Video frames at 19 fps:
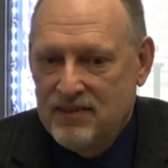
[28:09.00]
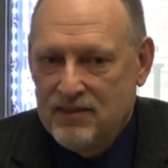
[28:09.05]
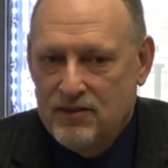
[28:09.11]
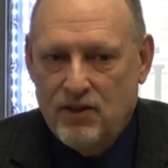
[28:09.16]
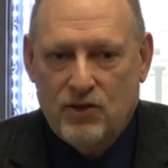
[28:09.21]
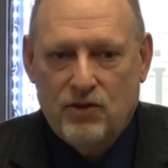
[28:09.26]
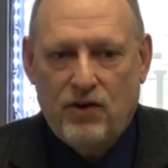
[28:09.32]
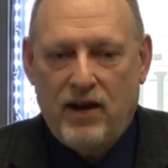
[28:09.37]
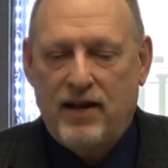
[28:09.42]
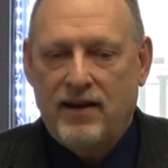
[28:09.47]

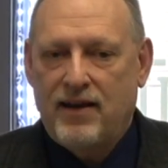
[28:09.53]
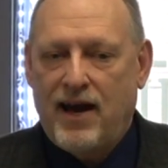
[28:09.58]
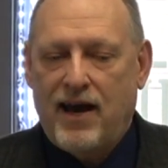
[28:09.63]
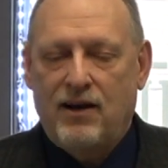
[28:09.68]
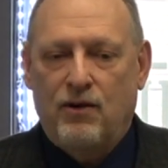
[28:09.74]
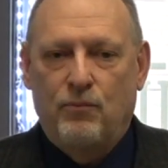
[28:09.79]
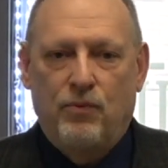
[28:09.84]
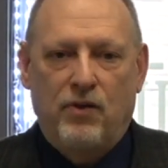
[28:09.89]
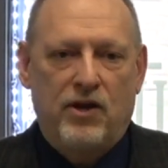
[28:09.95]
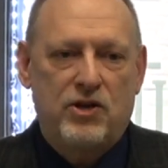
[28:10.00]
They're great, and
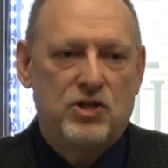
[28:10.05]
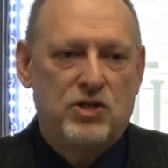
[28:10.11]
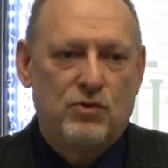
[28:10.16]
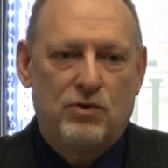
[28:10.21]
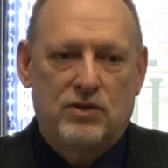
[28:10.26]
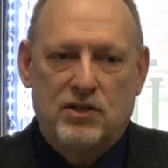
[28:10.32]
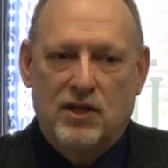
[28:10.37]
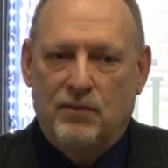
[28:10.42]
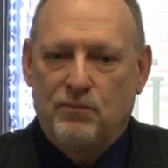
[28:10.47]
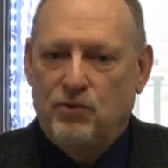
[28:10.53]
God will bless you
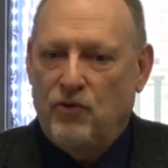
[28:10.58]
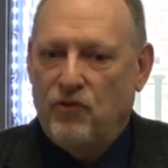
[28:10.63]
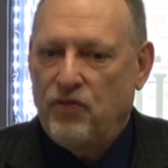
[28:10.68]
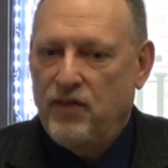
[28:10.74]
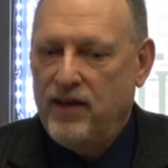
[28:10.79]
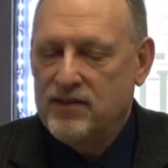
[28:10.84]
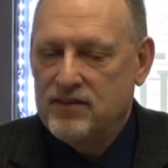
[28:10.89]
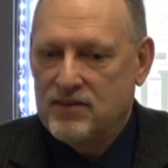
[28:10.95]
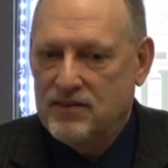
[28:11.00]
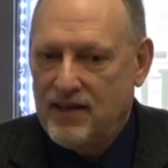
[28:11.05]
with temporal
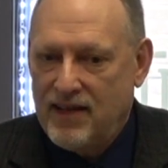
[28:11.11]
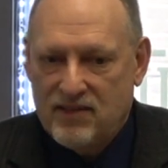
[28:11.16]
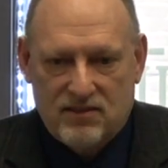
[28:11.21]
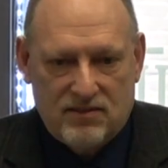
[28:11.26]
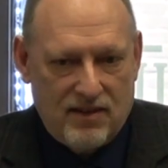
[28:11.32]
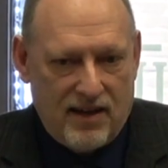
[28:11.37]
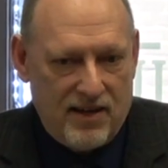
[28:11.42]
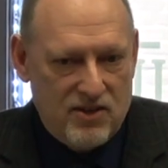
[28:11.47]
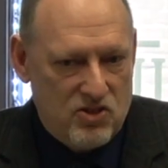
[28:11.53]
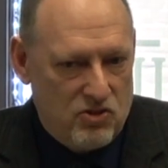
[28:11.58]
things, and that's
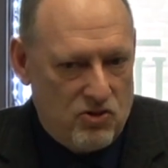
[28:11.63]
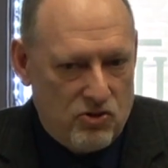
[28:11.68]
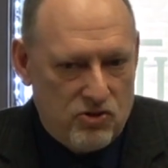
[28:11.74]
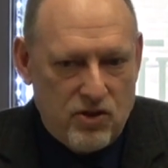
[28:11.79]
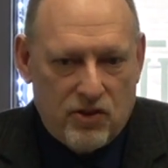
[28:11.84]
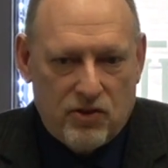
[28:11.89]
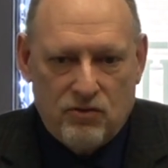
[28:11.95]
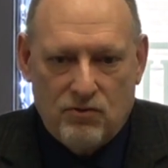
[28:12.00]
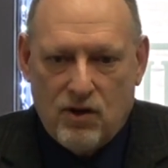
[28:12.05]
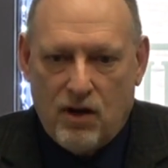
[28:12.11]
nice, and there's
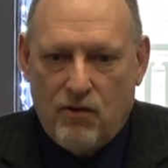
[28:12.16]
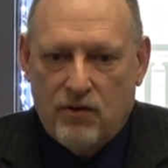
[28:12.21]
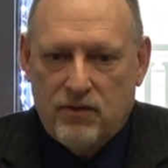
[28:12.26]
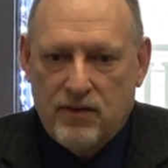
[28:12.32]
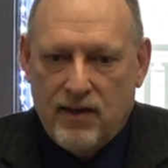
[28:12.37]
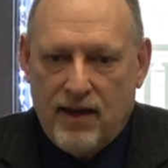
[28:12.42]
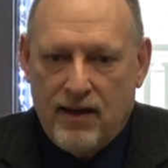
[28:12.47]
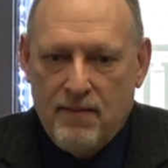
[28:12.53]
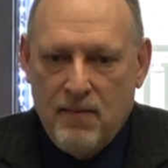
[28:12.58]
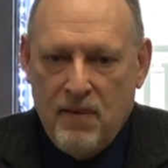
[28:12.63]
nothing wrong with
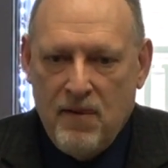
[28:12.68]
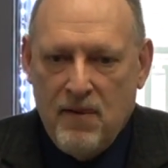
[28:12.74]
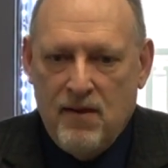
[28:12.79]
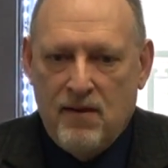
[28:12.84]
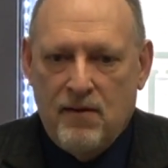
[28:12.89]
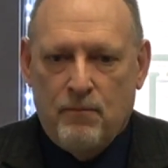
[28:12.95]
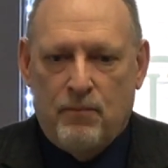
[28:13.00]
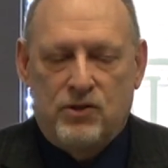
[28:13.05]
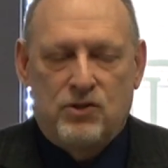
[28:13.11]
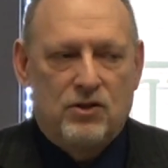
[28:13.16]
that.
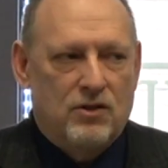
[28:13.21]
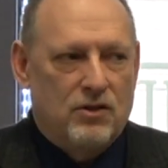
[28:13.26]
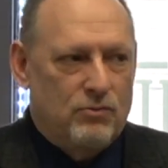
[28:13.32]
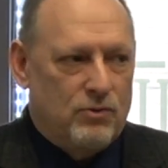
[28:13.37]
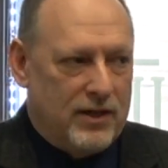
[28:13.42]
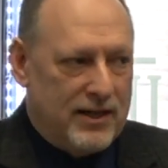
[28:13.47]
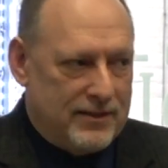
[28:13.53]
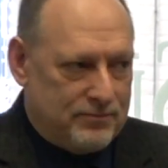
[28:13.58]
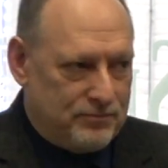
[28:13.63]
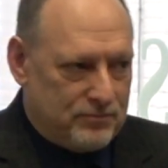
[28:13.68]
But you know
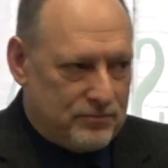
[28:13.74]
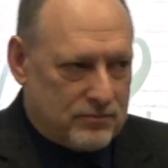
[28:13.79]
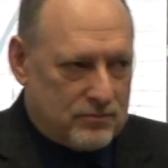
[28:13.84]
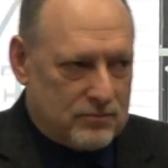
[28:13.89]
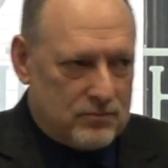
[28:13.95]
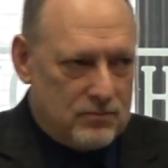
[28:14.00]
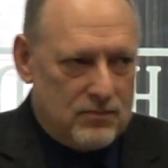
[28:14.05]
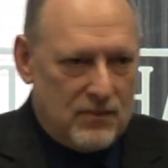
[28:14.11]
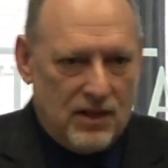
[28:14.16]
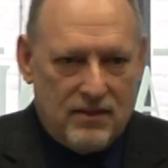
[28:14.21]
what?
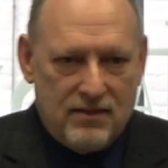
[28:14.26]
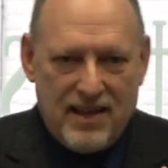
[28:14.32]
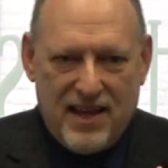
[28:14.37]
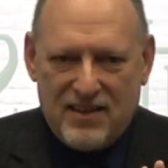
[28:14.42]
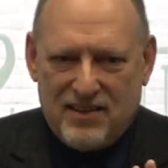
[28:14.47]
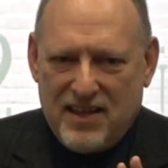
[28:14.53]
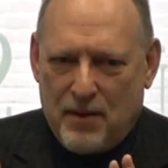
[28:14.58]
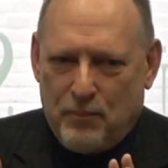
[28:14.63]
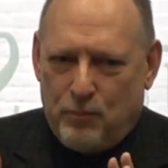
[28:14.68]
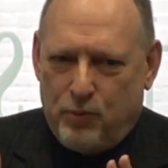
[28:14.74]

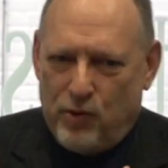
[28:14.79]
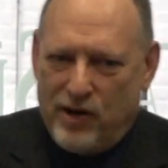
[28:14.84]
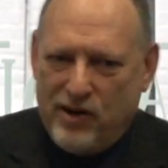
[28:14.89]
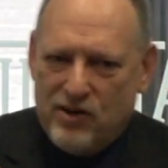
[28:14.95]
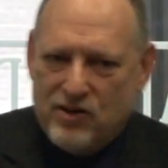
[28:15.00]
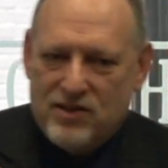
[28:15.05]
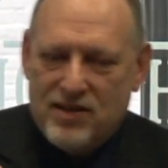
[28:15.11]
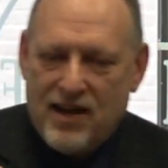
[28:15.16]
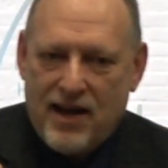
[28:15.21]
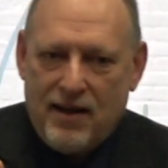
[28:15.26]
That that
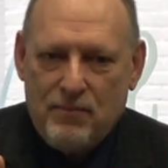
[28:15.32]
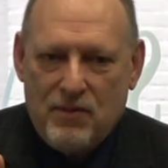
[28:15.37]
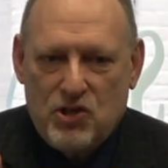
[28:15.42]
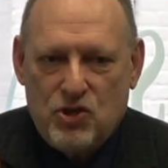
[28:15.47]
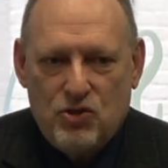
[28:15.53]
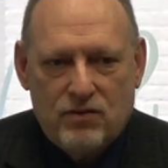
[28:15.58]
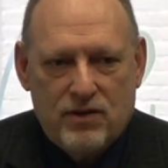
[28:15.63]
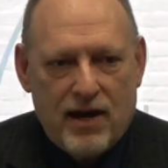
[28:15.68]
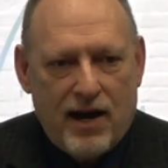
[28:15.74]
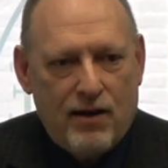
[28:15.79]
prayer time
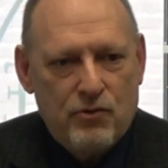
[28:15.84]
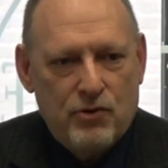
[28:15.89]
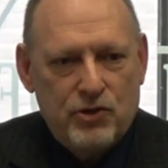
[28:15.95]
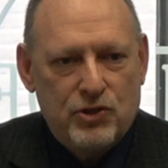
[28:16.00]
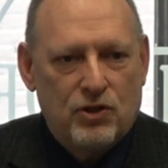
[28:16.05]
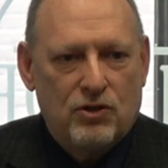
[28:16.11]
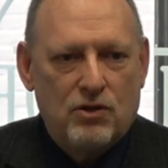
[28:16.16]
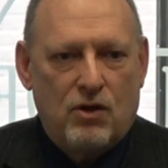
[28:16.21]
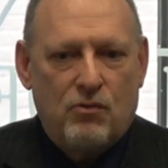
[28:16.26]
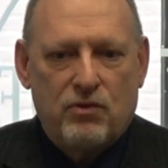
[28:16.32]
that you got when
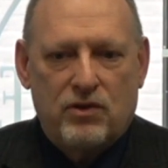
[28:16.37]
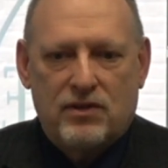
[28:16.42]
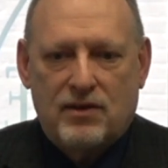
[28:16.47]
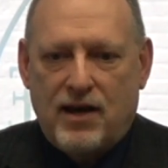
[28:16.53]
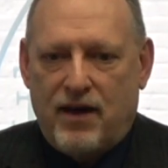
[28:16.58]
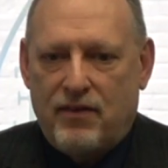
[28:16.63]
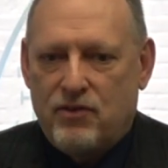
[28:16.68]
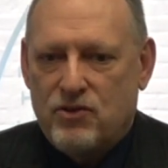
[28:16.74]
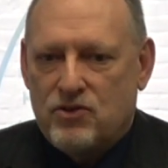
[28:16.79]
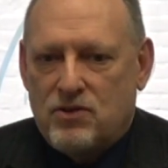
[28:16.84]
you're alone with
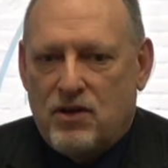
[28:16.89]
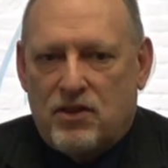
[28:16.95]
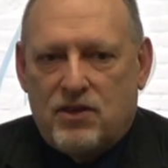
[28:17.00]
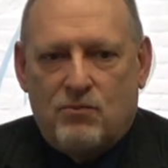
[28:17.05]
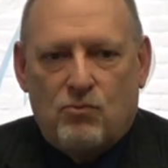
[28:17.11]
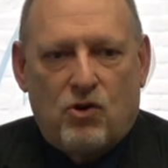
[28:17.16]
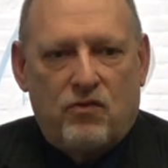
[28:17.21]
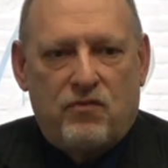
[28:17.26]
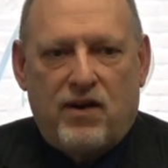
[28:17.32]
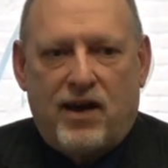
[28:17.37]
God, there's
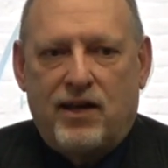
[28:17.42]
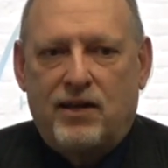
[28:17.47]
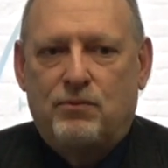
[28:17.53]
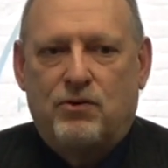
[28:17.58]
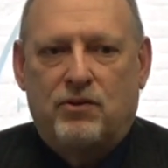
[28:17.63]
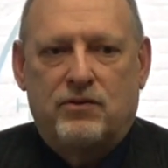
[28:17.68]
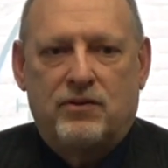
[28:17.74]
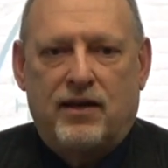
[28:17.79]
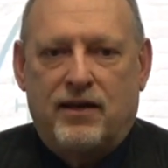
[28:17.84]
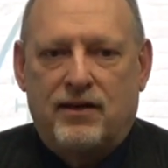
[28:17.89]
nothing more
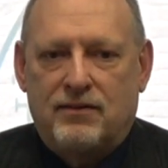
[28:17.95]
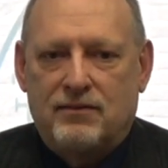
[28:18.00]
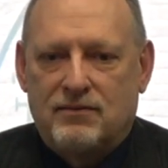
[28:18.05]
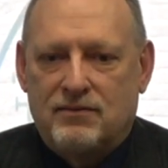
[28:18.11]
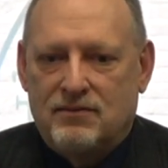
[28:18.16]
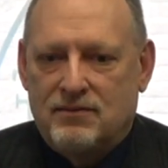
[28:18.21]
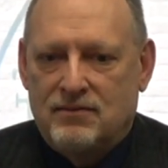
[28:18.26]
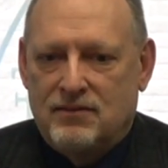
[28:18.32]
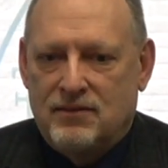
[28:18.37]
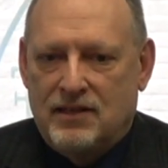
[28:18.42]
valuable than that.
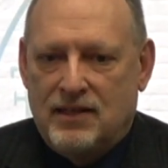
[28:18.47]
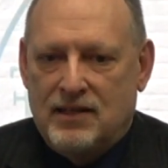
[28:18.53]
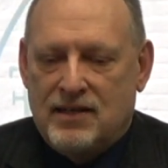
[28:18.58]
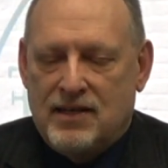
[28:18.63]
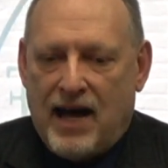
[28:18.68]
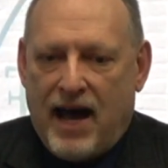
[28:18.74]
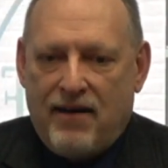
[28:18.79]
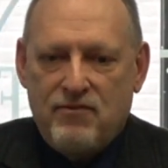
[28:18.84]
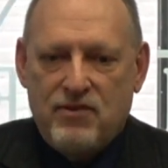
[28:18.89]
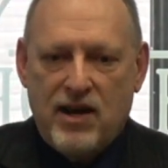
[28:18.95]

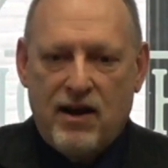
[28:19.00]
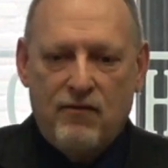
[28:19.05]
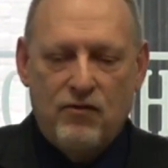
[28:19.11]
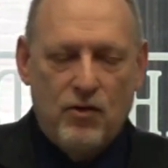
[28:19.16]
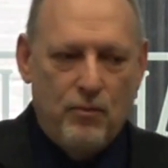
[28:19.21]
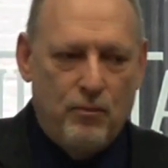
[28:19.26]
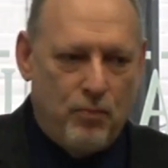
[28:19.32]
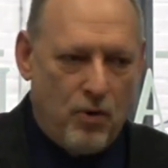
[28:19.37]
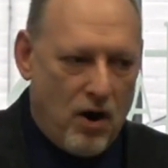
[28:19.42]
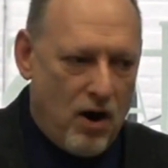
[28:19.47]
I've
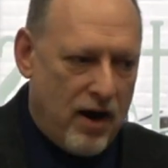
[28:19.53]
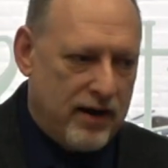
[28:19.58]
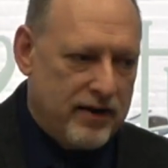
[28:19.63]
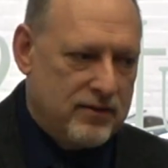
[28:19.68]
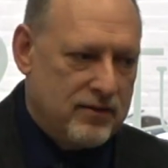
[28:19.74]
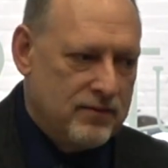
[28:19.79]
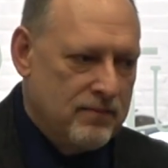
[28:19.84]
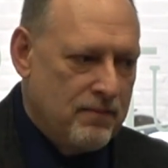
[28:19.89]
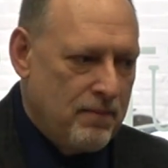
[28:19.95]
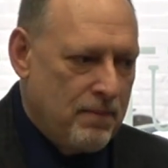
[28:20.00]
never
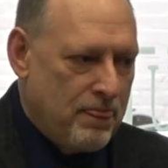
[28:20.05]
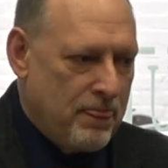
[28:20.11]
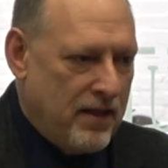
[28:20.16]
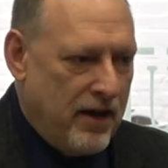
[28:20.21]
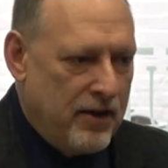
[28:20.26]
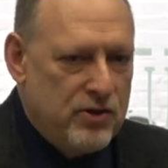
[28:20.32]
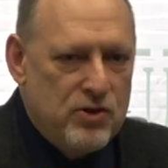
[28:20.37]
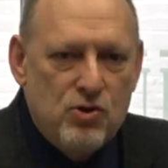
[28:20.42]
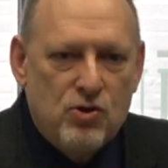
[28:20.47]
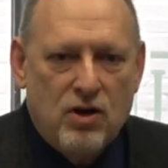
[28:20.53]
bought
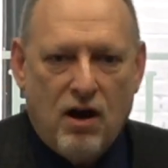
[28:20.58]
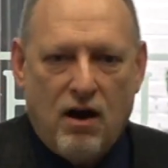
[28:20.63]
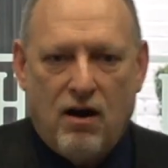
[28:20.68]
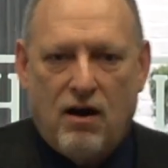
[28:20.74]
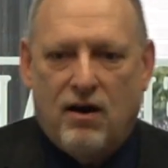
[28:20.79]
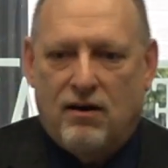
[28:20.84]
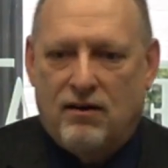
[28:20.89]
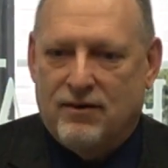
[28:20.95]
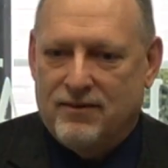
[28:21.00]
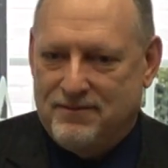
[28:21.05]
a new
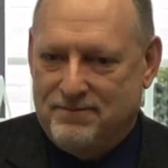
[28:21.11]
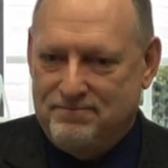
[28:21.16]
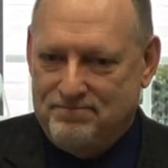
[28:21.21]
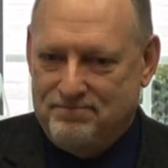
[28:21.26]
car